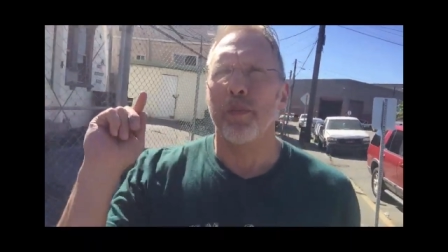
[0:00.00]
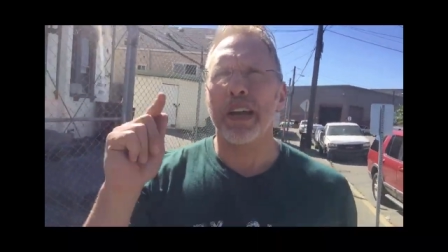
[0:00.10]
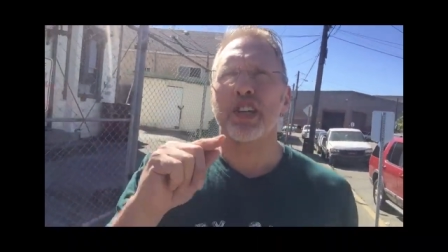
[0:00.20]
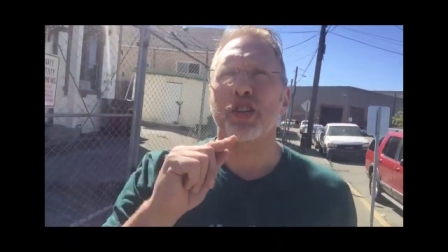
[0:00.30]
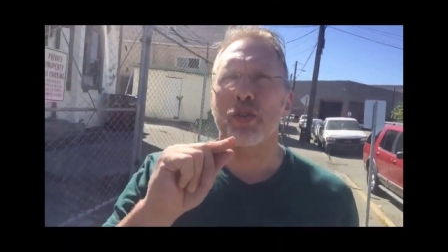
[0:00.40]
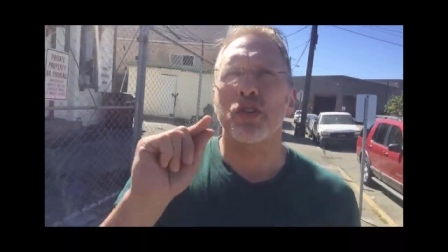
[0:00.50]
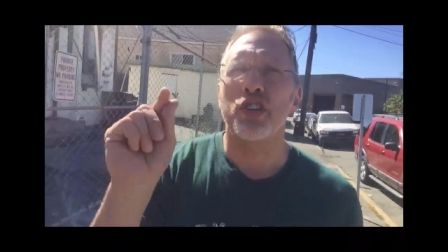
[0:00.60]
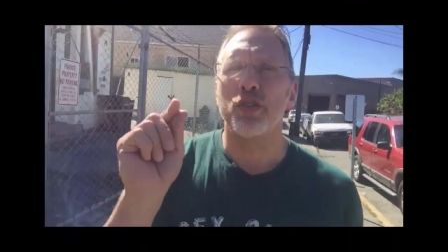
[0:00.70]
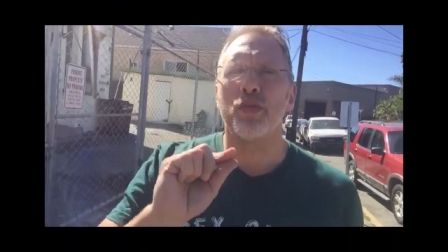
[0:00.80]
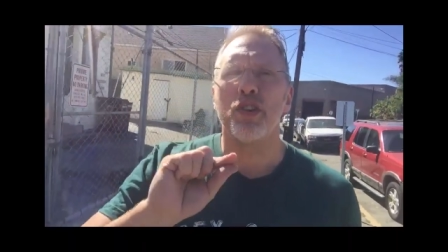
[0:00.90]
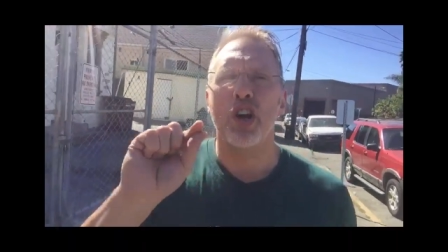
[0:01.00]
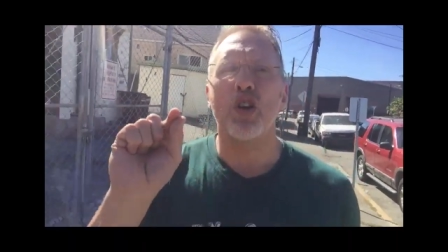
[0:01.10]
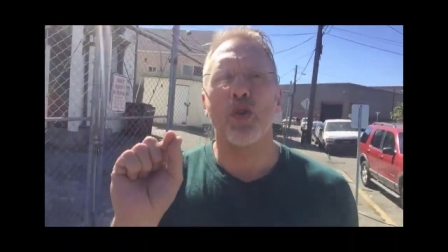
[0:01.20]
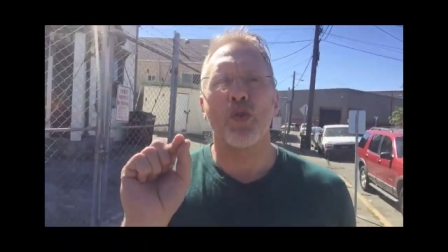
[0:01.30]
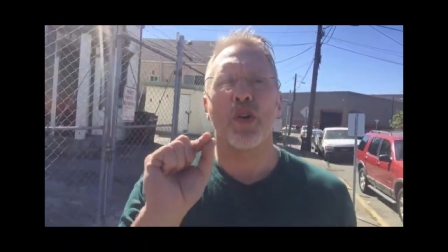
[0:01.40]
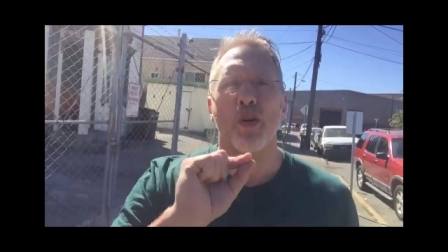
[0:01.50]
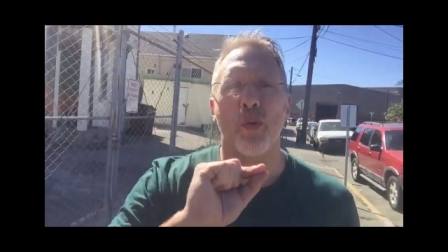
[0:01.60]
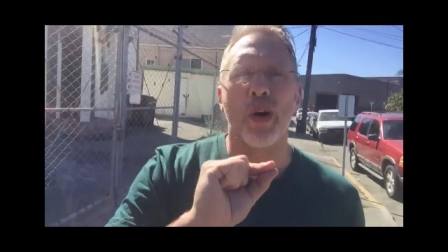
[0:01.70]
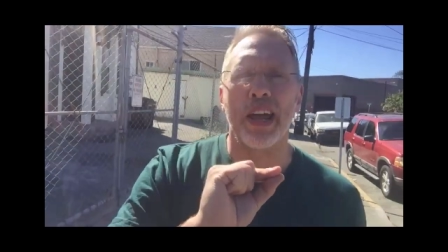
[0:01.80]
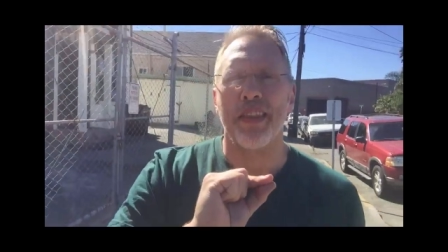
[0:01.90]
make sure you know
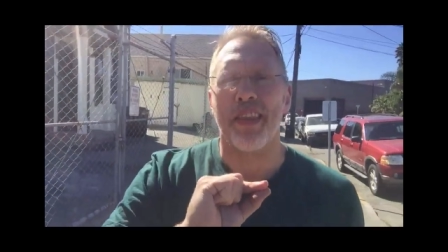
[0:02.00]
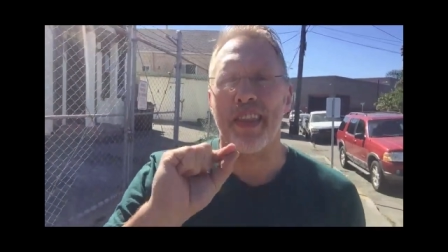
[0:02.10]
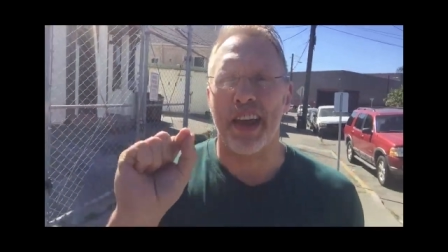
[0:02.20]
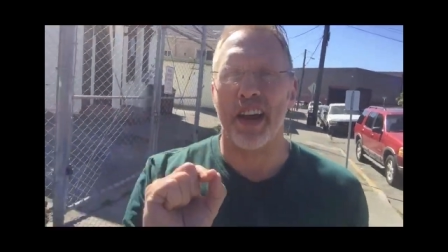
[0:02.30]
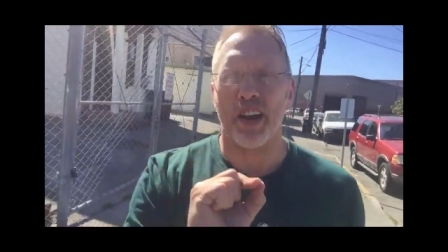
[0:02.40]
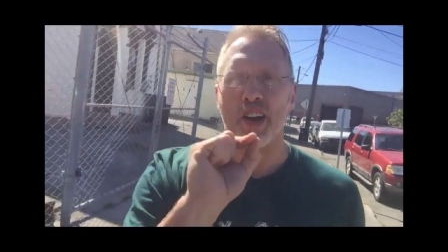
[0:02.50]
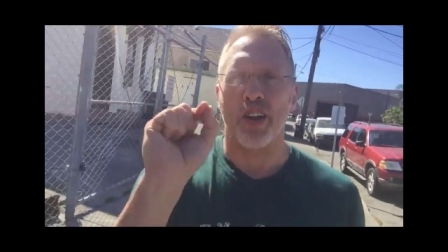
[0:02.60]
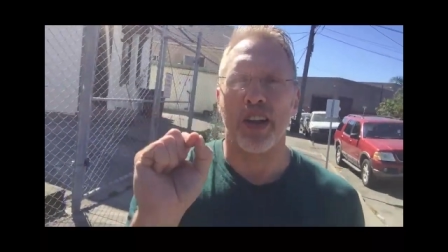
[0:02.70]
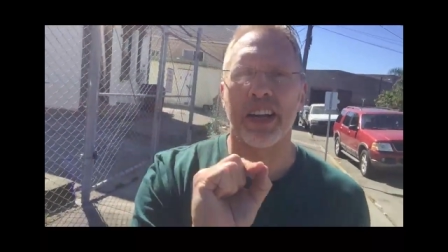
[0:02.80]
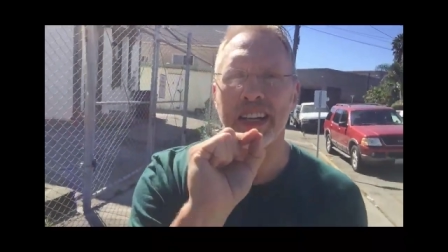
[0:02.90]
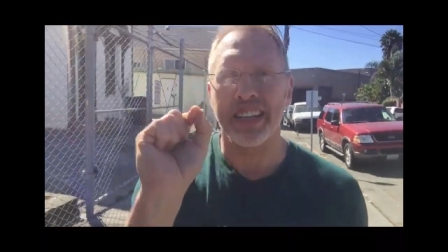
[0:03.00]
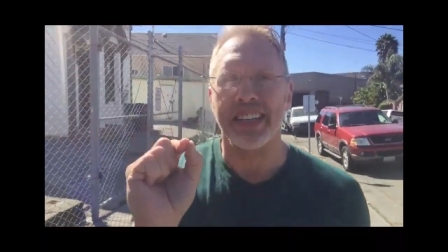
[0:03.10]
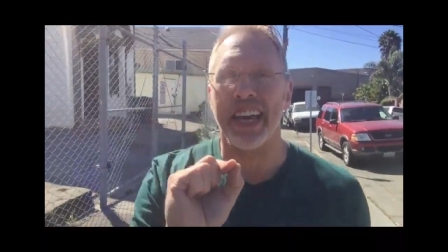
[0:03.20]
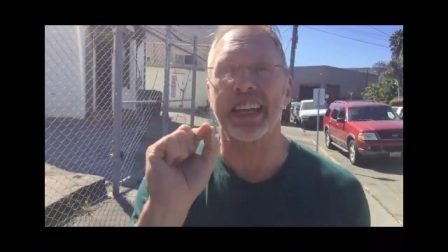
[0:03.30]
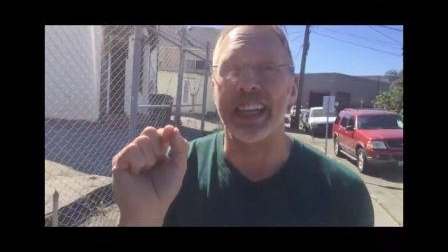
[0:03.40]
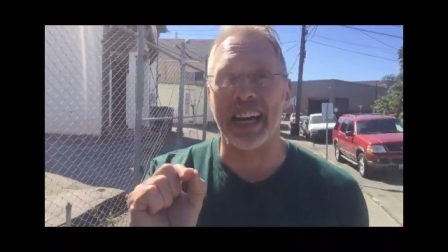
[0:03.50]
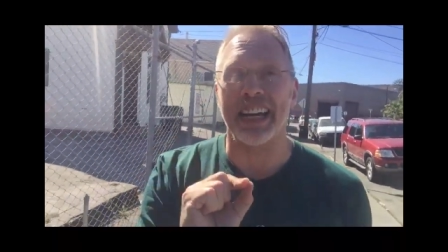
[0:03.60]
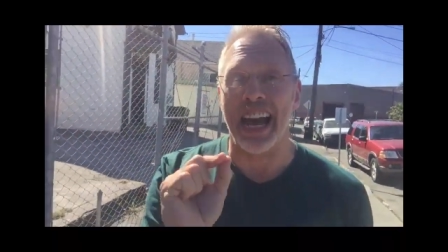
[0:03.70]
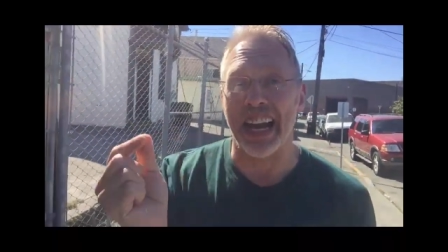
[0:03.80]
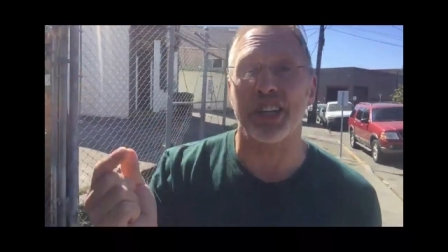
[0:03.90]
when their
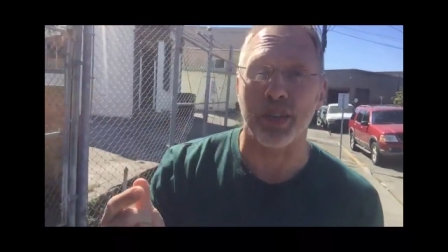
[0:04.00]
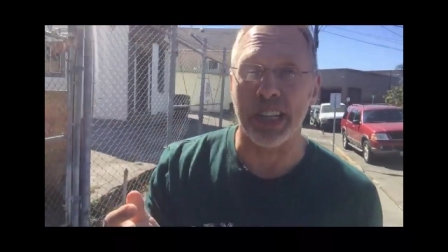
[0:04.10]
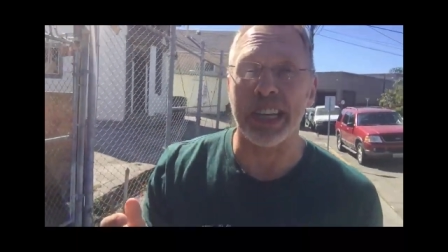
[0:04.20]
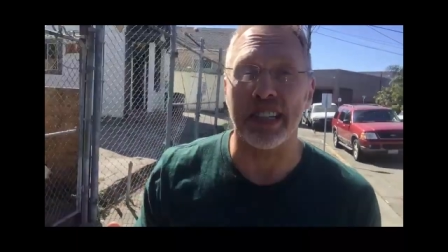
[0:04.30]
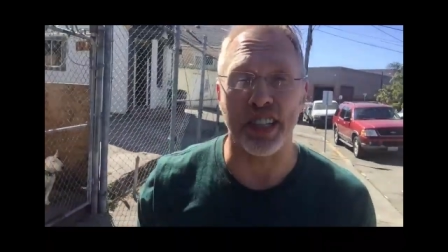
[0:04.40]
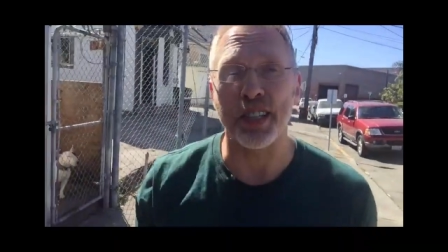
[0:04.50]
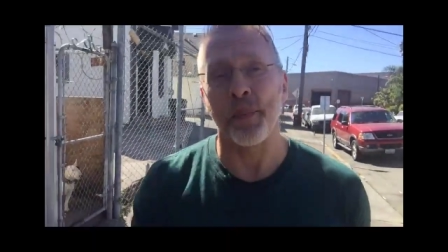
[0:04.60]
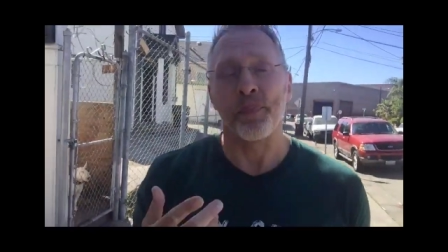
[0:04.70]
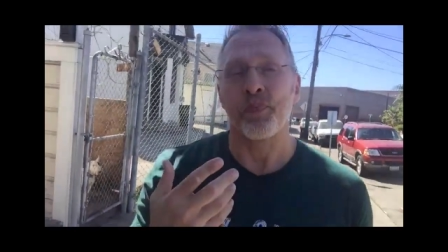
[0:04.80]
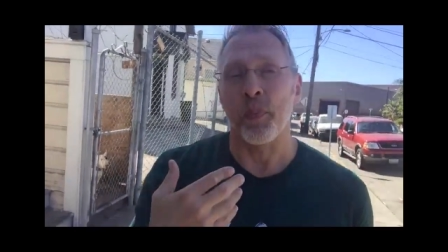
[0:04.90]
deadline actually is.